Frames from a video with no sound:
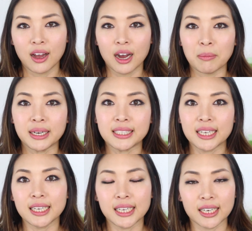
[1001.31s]
I
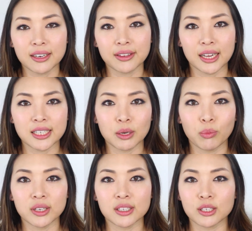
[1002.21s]
did hear that
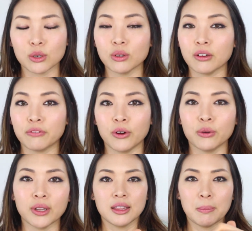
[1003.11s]
someone stole a
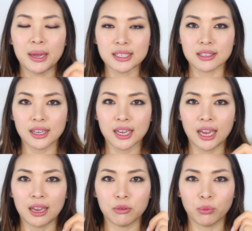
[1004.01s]
phone. Like, they
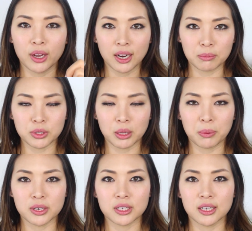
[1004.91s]
basically went up to the
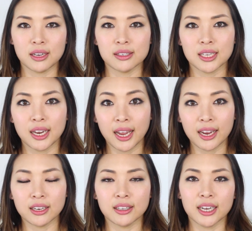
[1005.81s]
person and said,
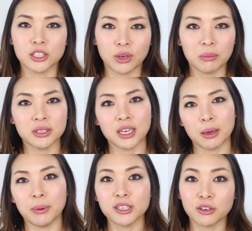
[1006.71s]
"Hey, like, do you want me to take
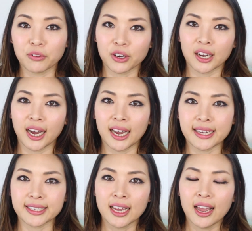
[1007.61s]
a picture for you
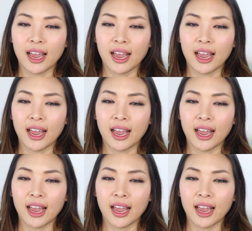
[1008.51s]
guys?"